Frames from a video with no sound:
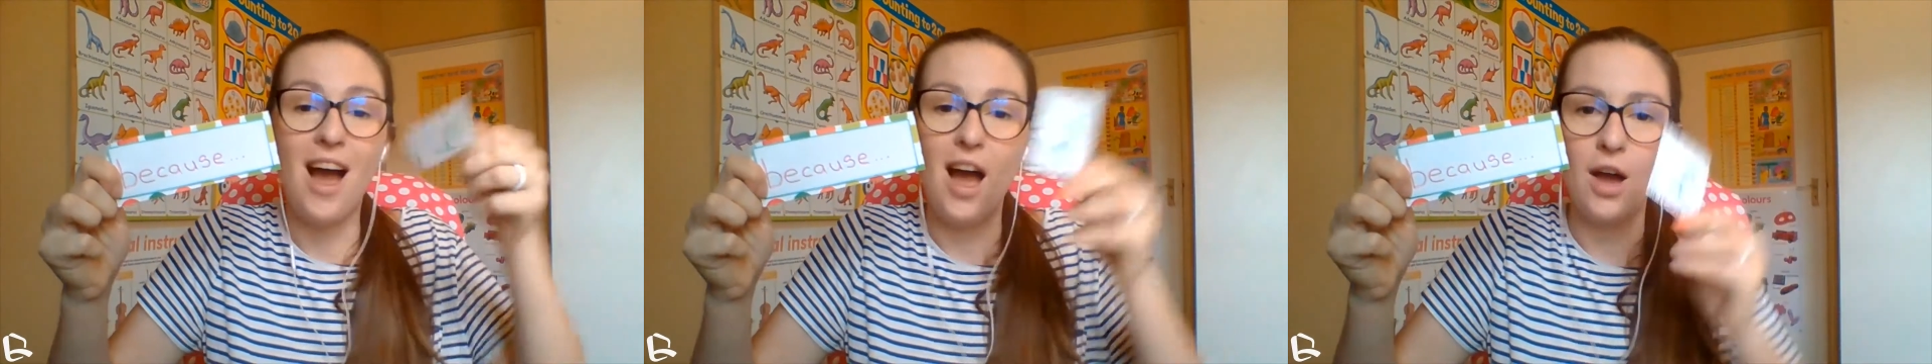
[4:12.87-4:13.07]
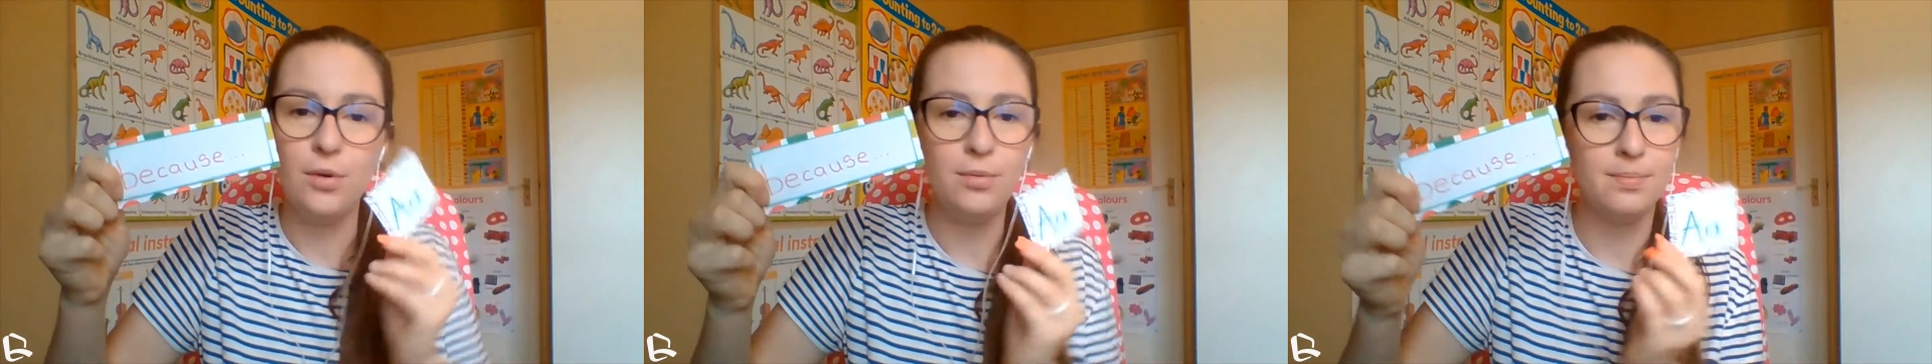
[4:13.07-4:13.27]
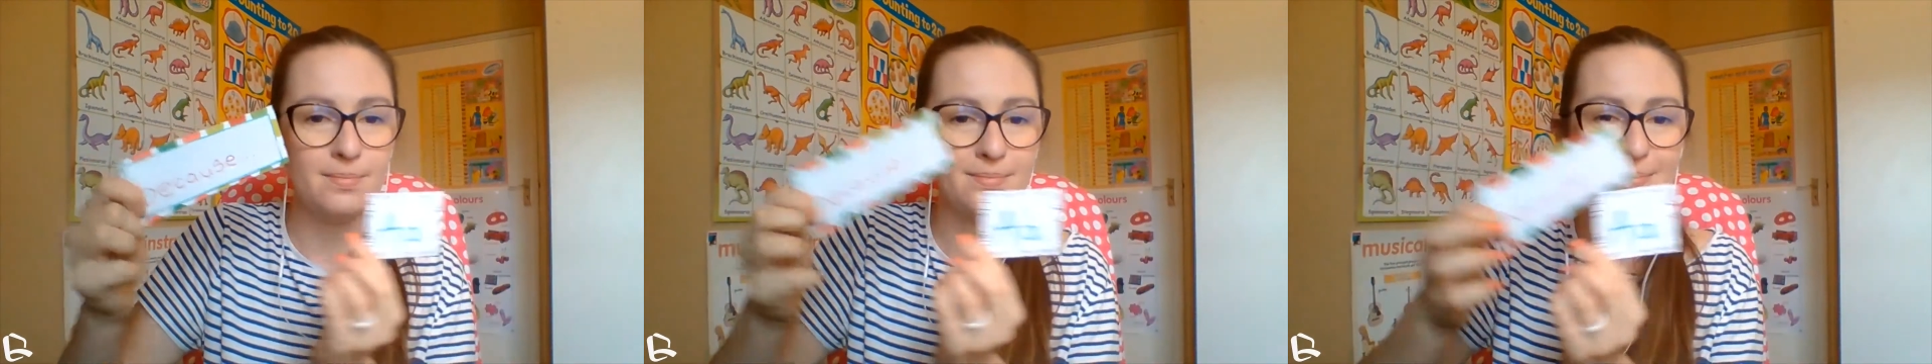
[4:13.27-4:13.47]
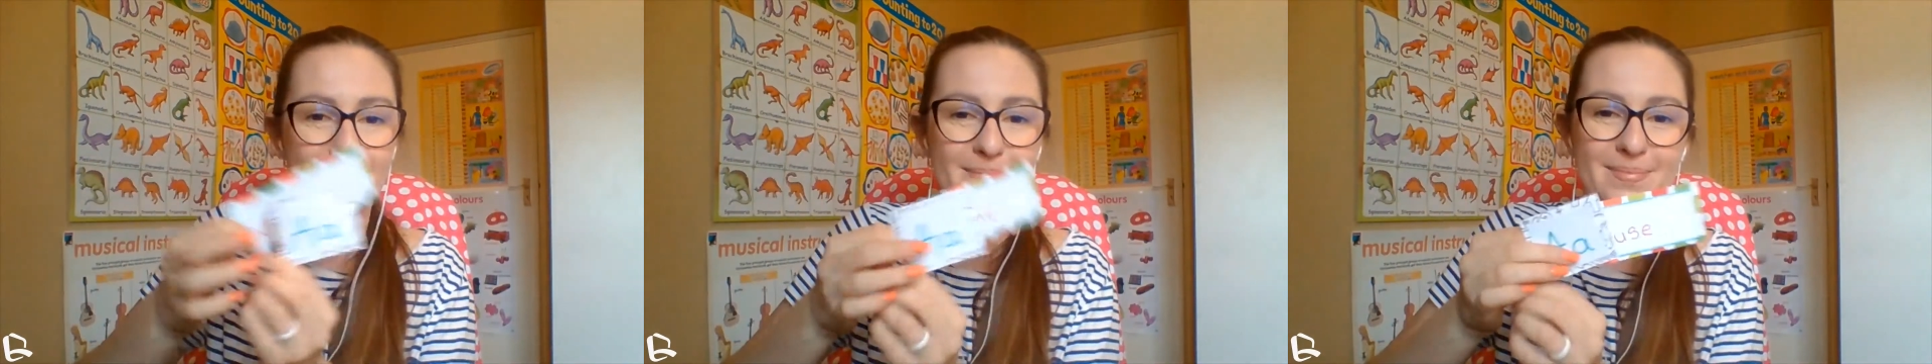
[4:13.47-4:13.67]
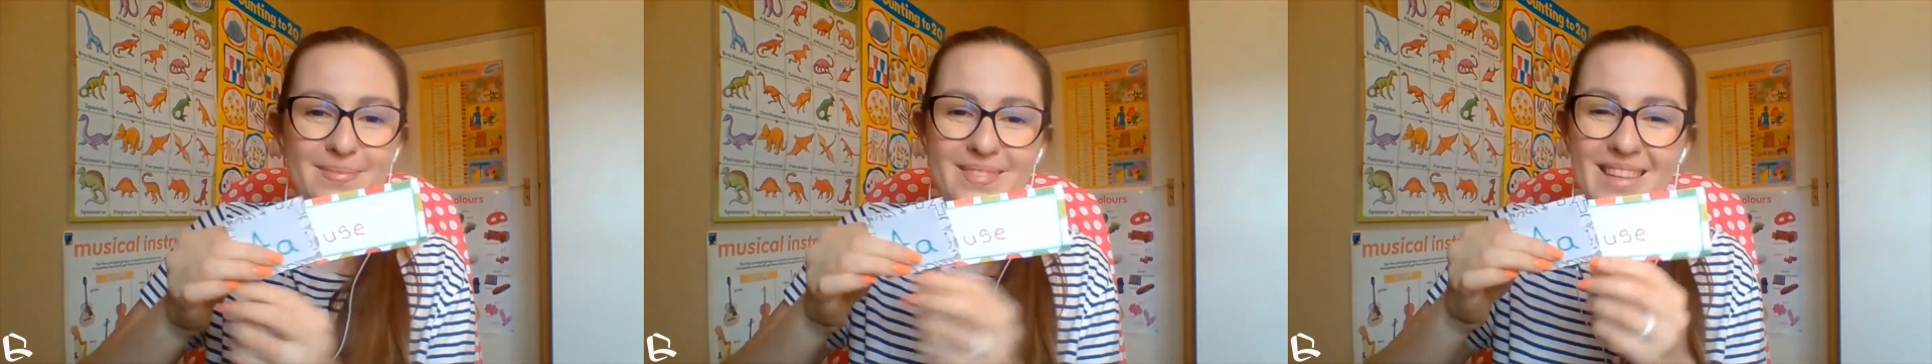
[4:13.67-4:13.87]
Oh,
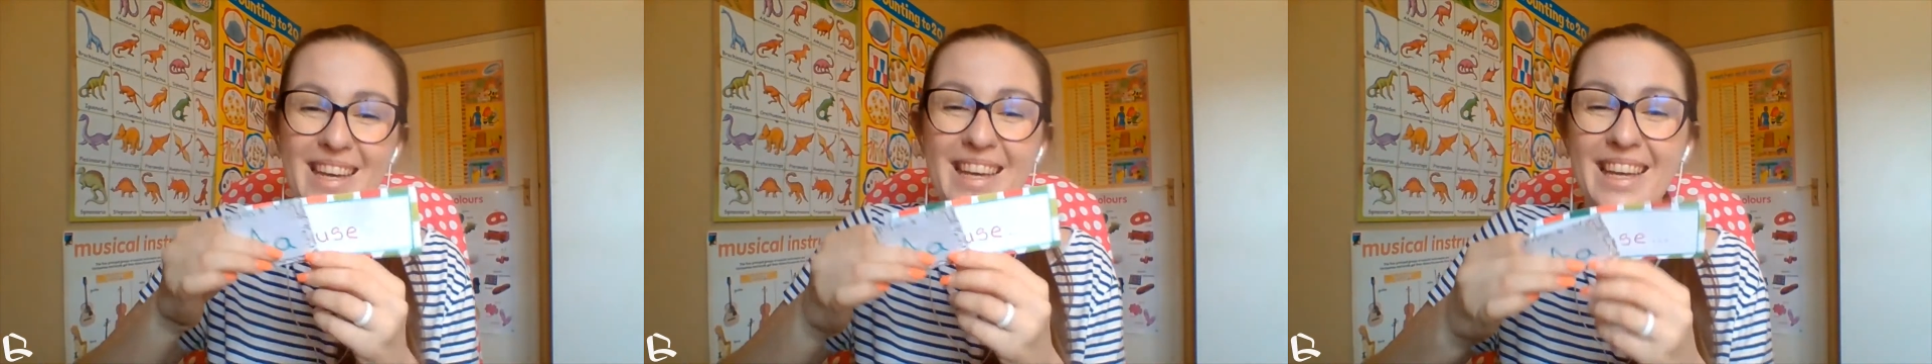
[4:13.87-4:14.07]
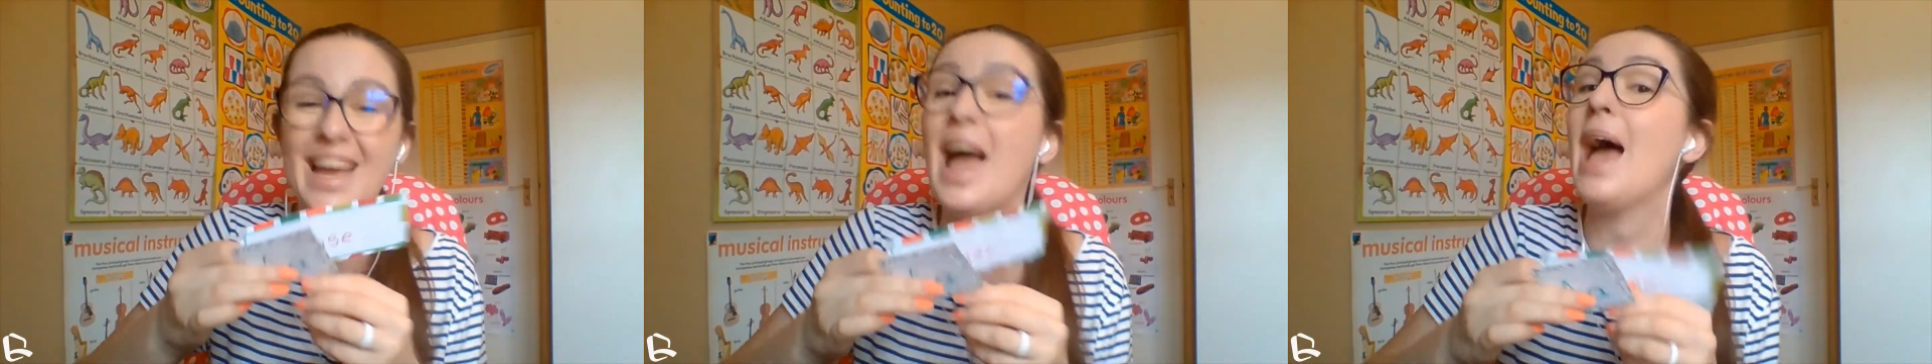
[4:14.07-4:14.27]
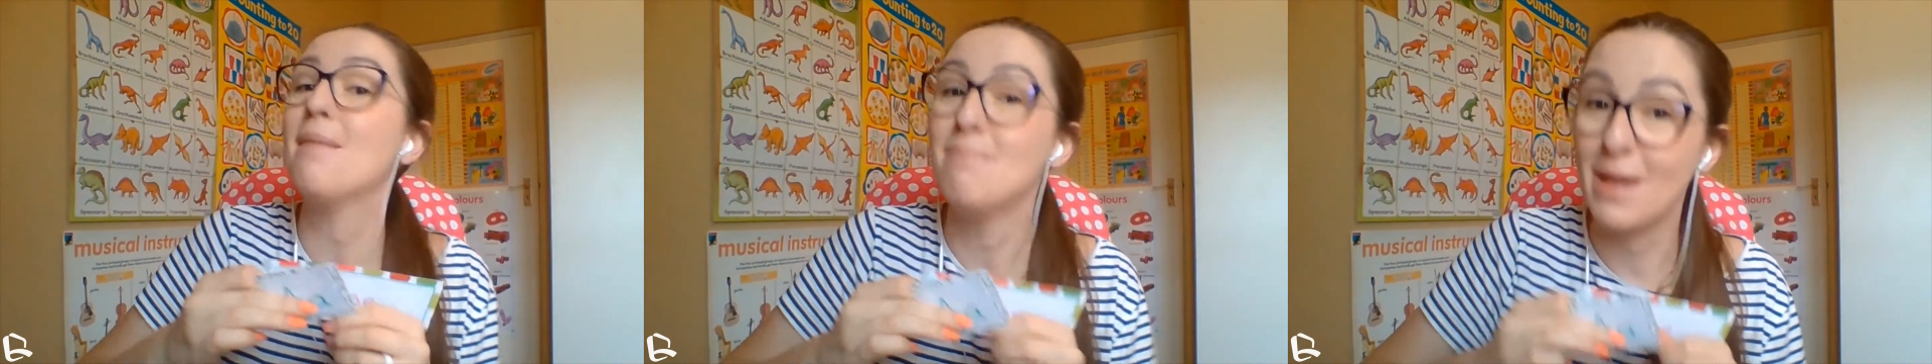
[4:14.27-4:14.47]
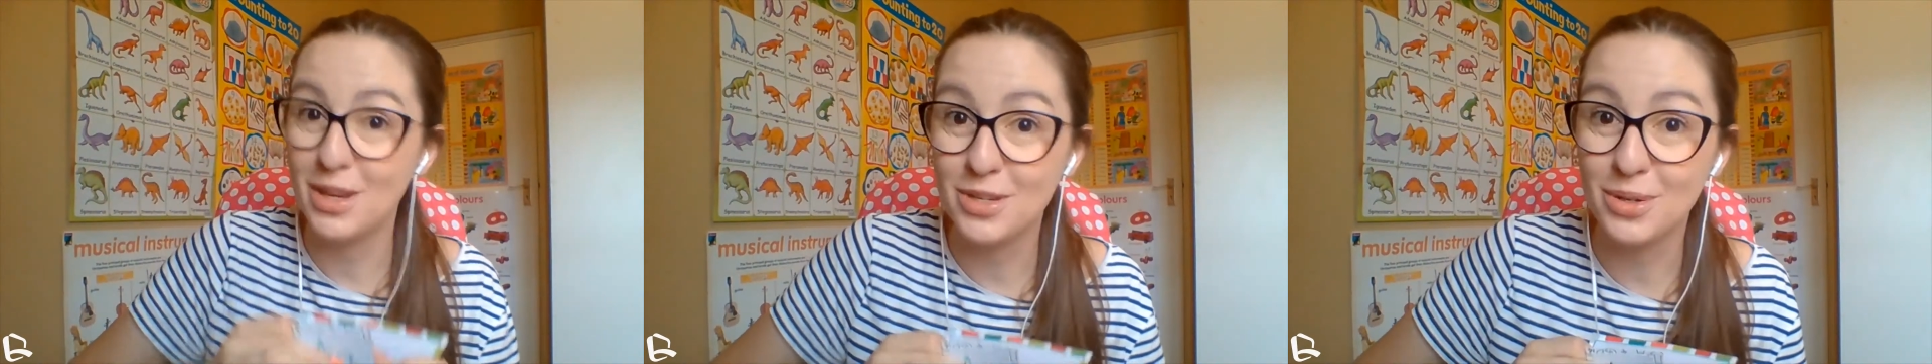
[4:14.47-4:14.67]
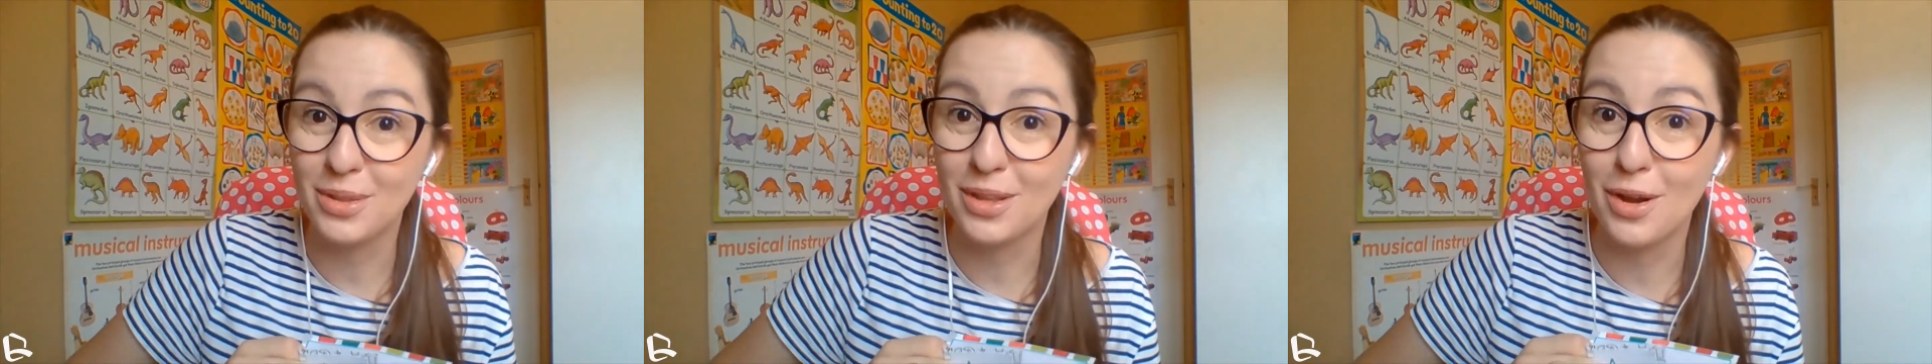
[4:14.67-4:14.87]
and make
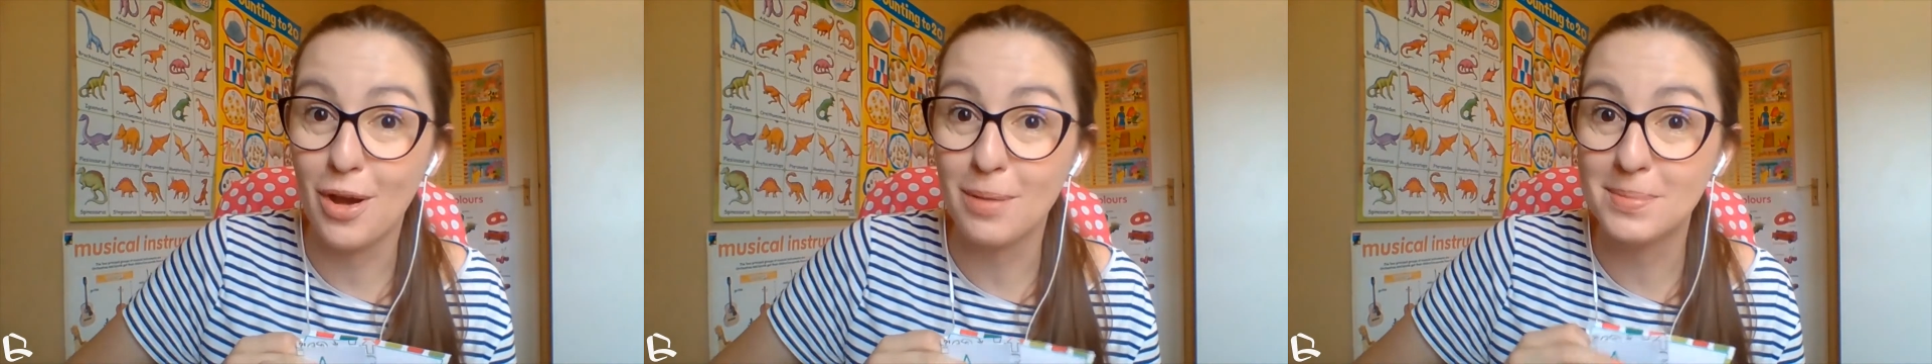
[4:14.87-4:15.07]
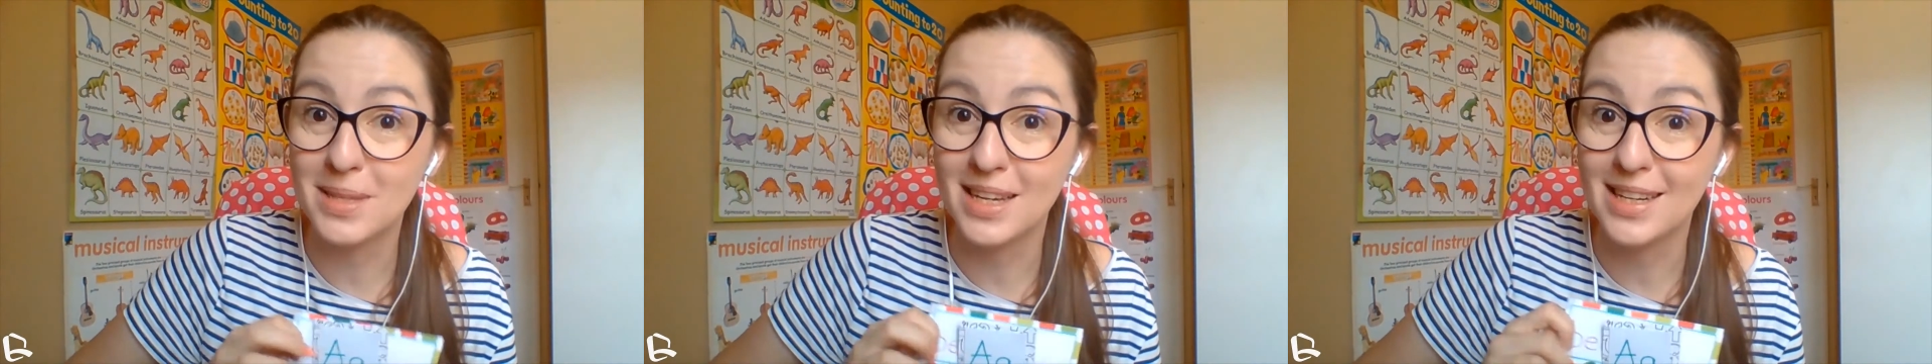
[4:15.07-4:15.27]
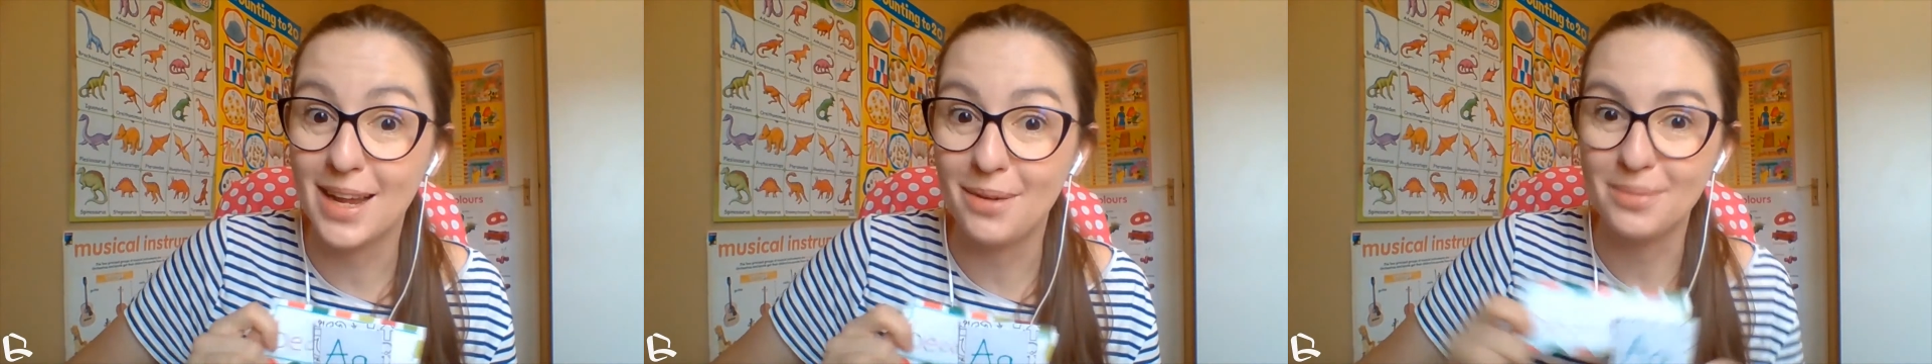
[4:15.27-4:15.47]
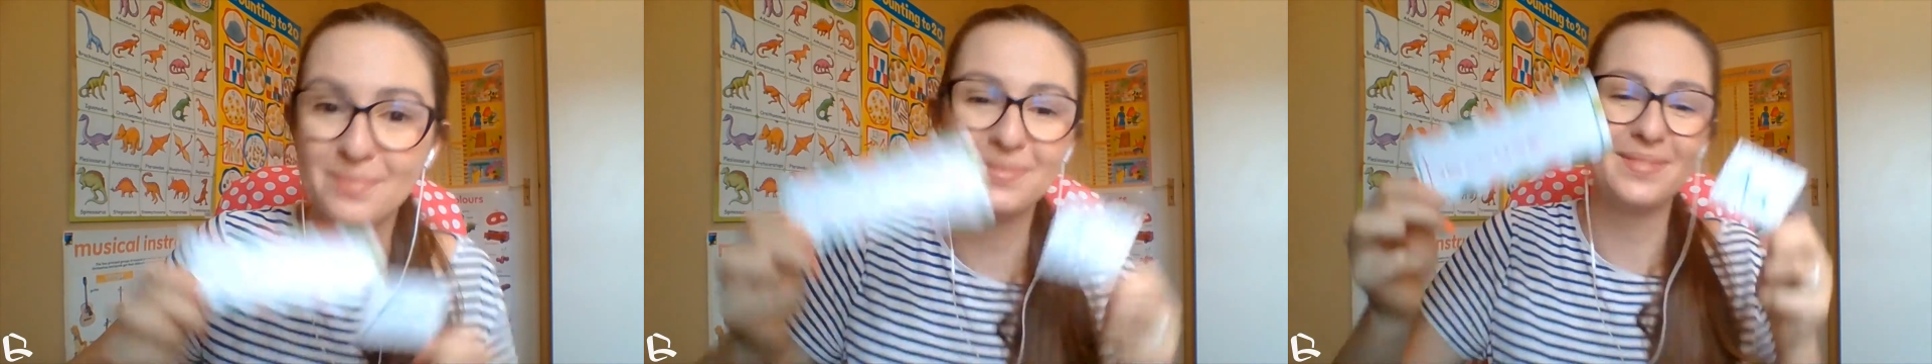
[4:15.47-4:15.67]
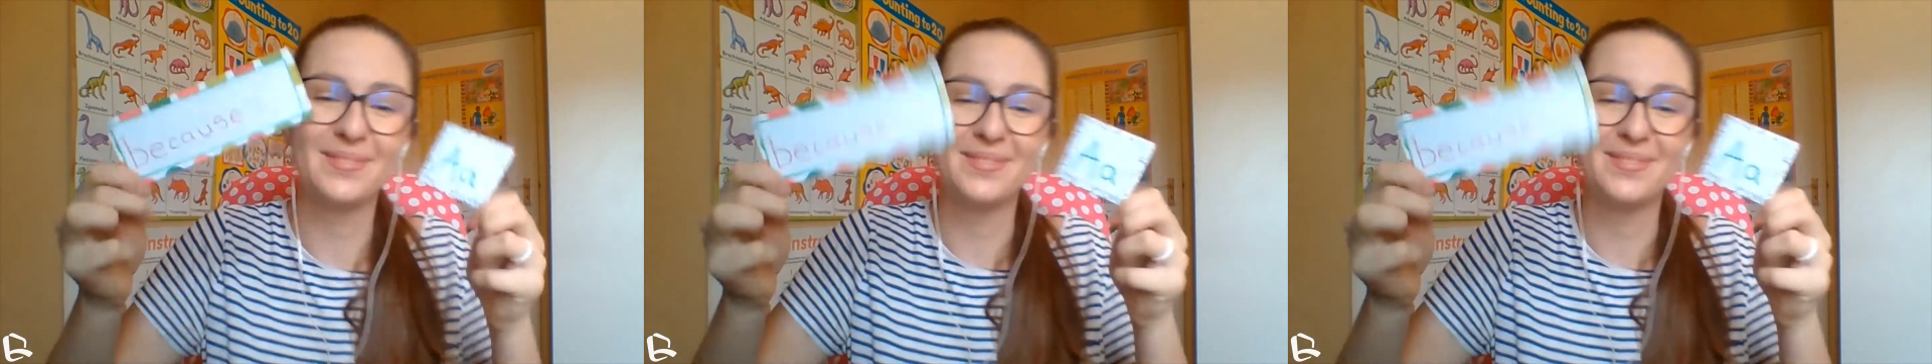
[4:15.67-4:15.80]
sure they're not upside down.